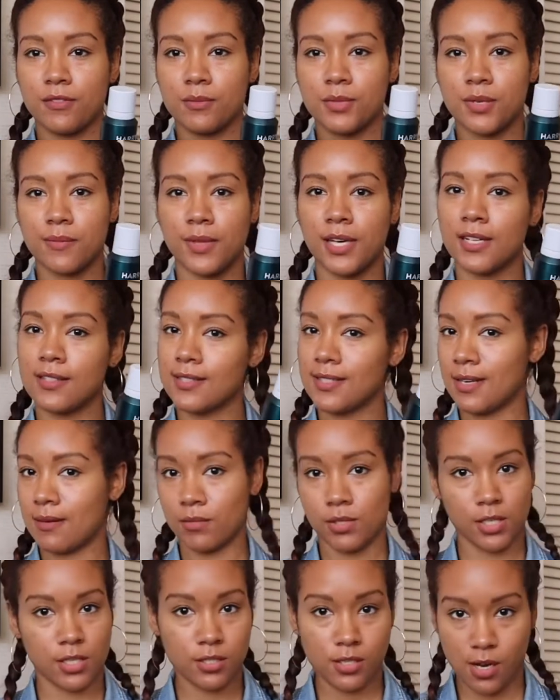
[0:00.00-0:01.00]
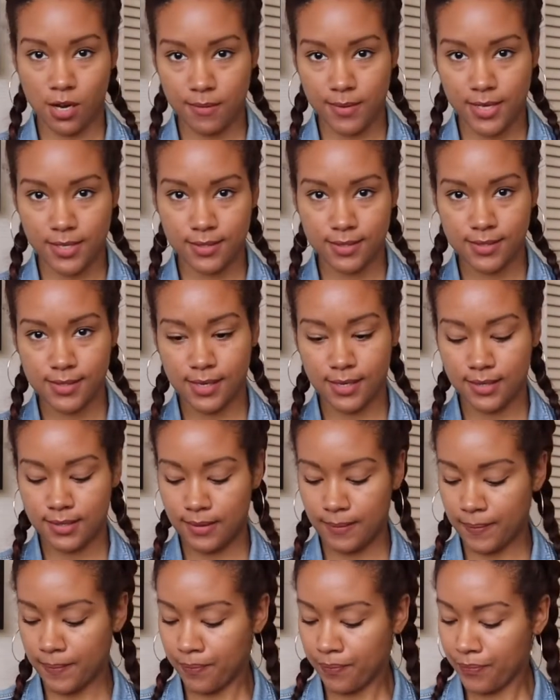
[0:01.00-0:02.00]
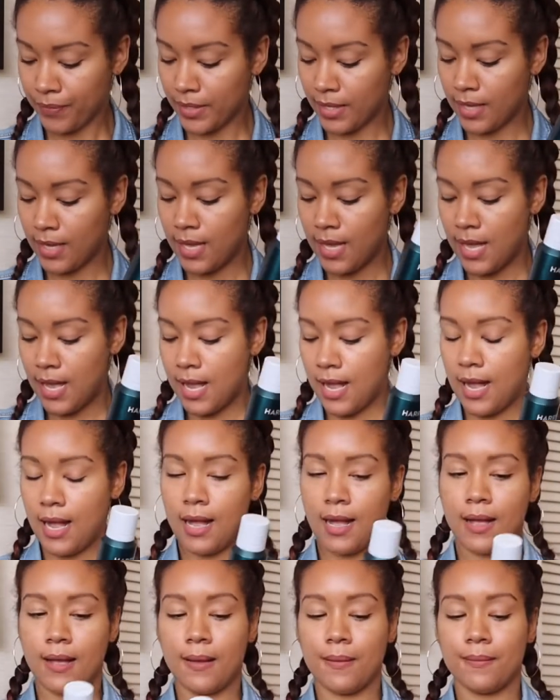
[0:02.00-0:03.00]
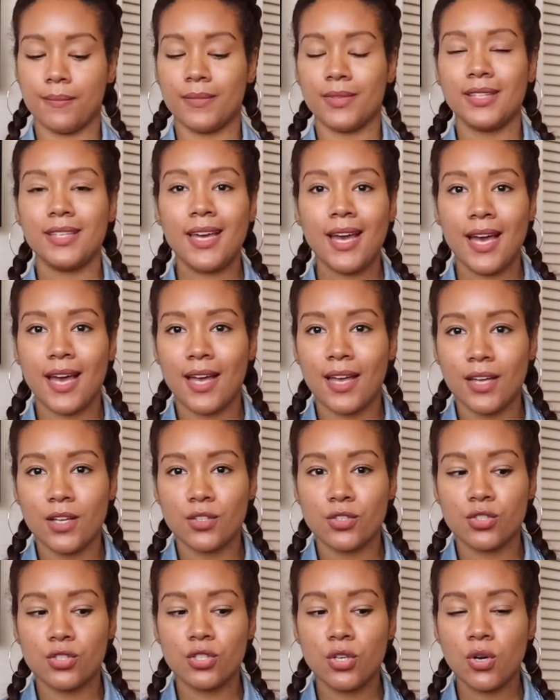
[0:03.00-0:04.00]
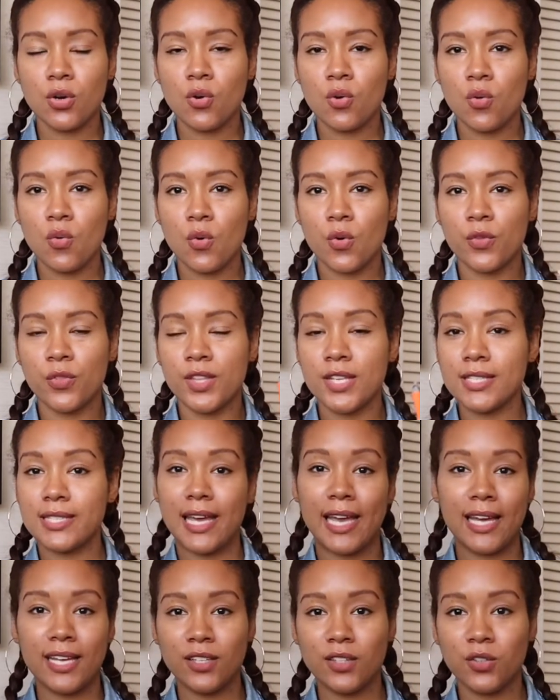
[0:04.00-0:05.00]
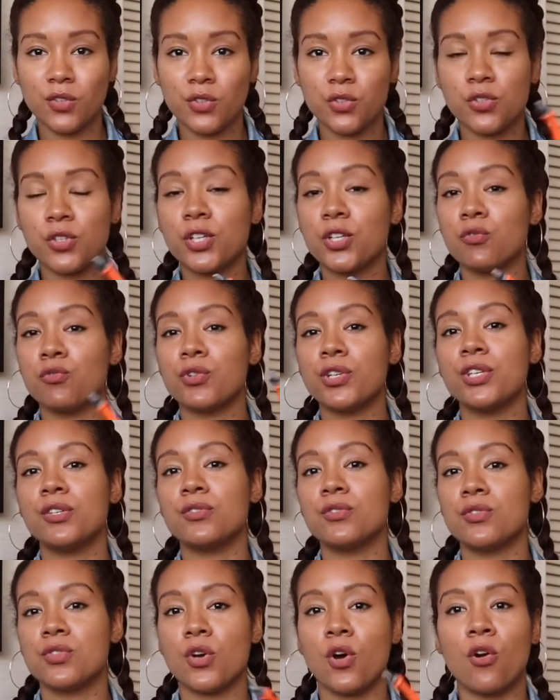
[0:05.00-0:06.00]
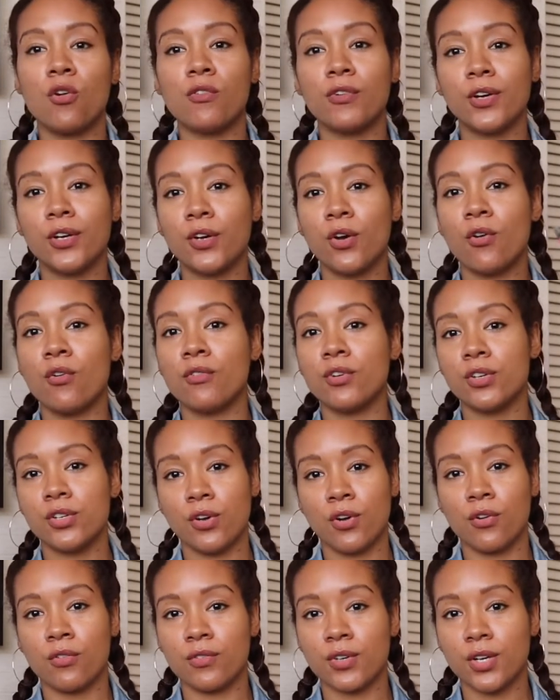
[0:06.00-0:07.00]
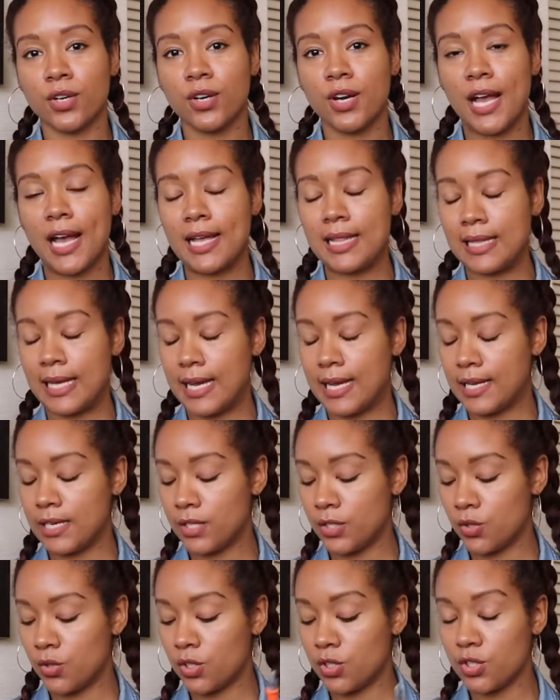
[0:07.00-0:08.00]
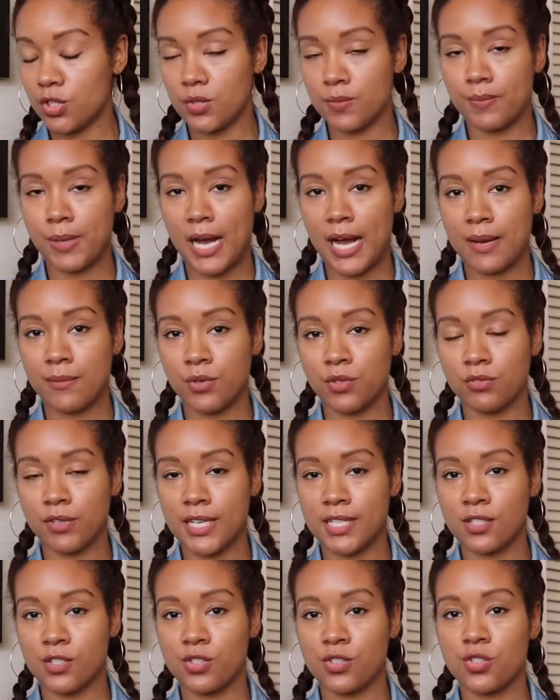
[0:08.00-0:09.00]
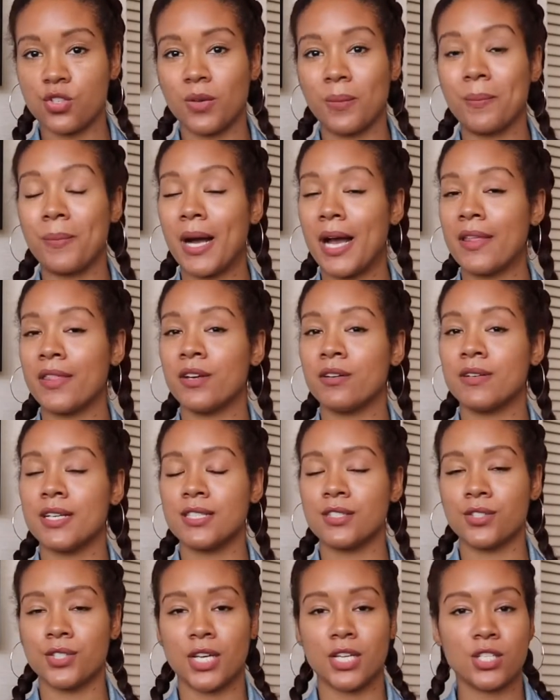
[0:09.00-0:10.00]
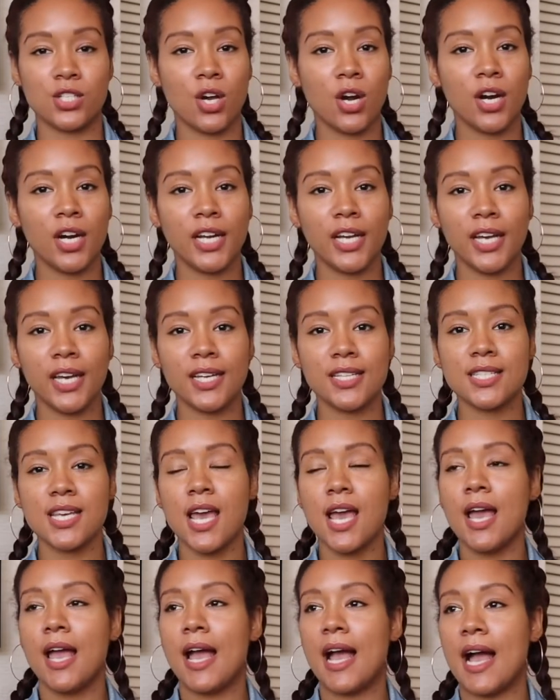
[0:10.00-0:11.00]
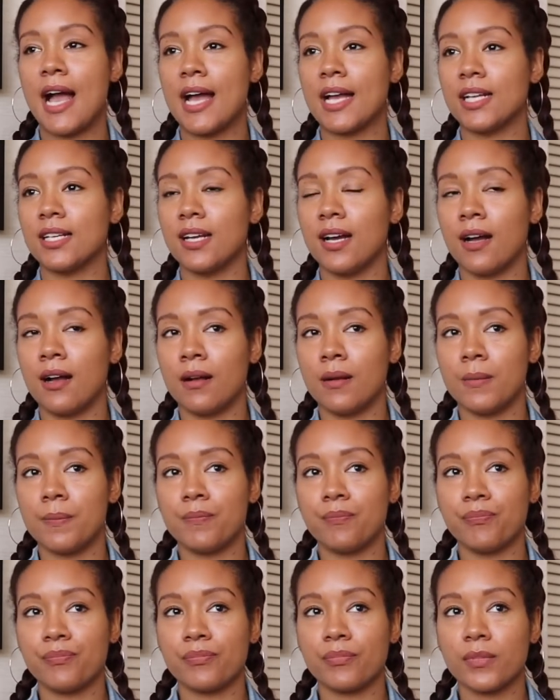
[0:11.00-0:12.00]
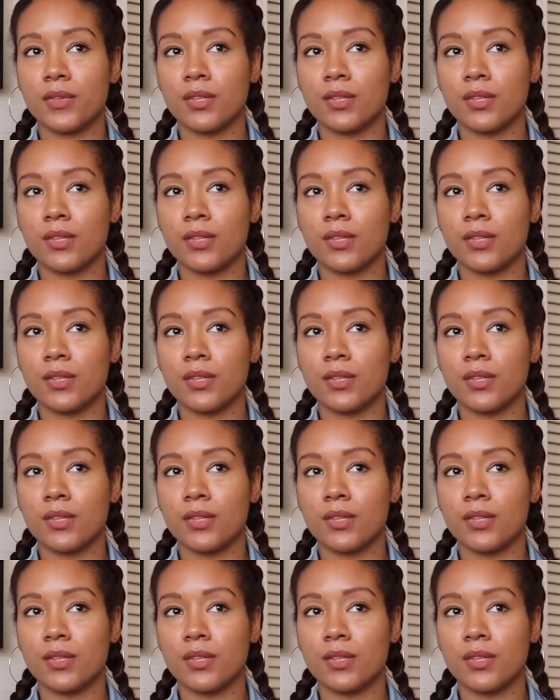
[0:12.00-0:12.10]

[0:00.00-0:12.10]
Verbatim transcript: from something else that I'm gonna talk about in a second. Um, yeah, so this handle you can reuse over and over and over, and then you can just buy more razors. You can buy their razors at Target, at um,